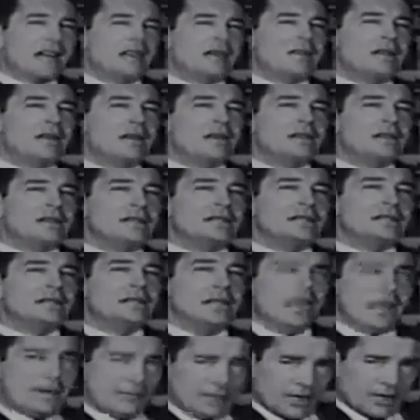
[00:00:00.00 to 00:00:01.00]
An American
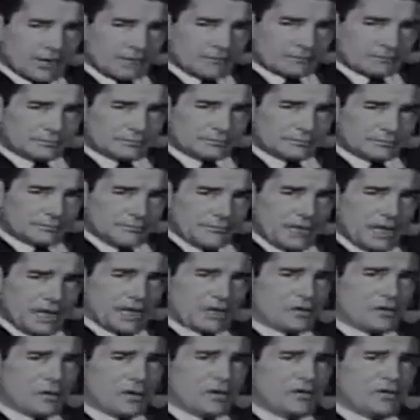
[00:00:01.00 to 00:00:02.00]
Dilemma
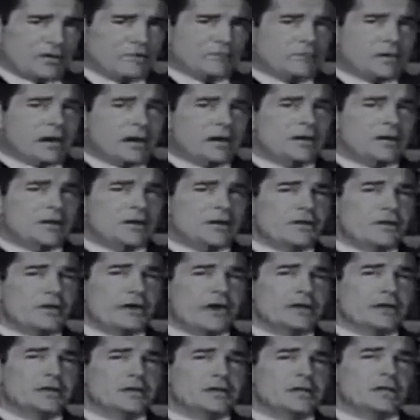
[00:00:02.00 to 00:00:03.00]
as one of the modern
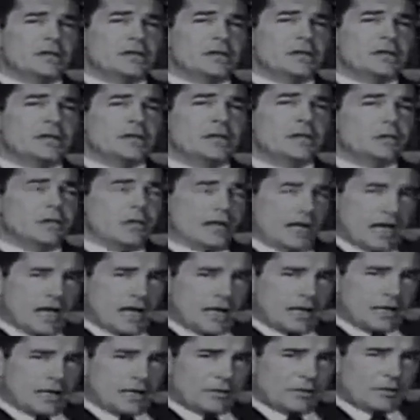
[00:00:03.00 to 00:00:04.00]
authorities on which it
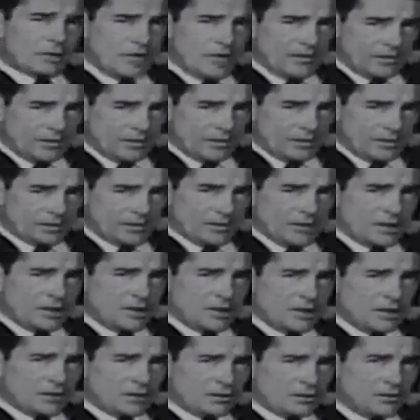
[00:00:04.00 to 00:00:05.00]
relied in preference
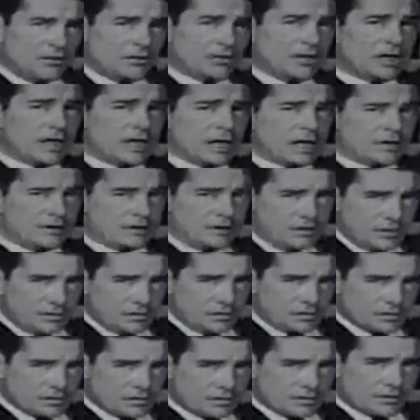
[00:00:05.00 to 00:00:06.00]
to the
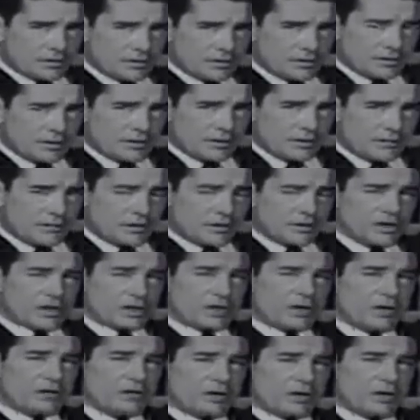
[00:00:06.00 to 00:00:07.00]
Constitution for
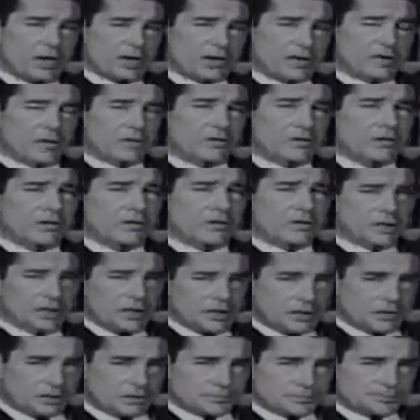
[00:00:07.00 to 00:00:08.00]
justification of its
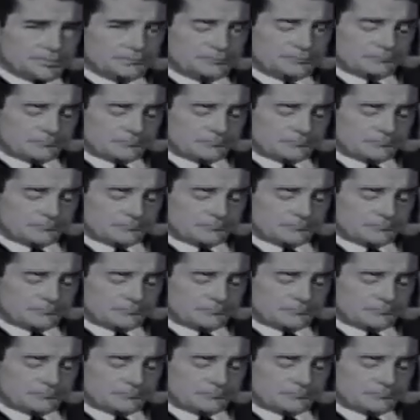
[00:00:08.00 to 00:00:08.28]
decision.